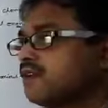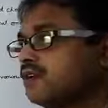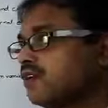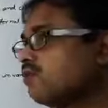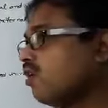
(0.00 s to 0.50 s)

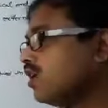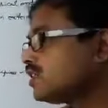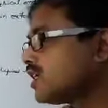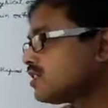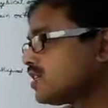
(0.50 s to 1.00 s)
Now all
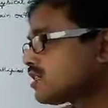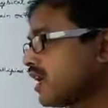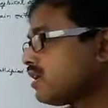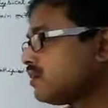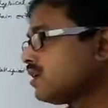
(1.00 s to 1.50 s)
changes
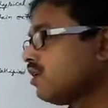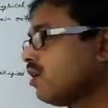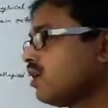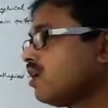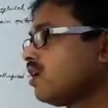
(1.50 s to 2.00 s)
can be
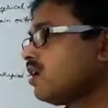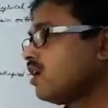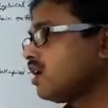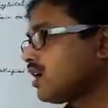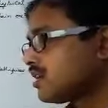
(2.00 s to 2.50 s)

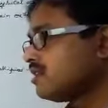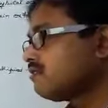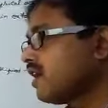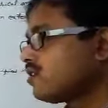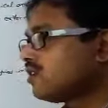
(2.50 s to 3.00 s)

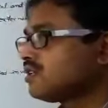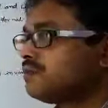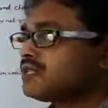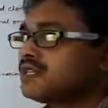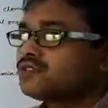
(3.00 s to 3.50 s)
classified on the
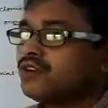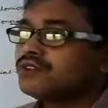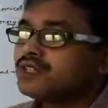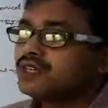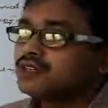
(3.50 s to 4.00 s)
basis of
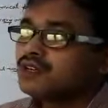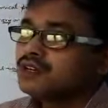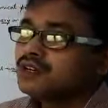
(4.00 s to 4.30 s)
their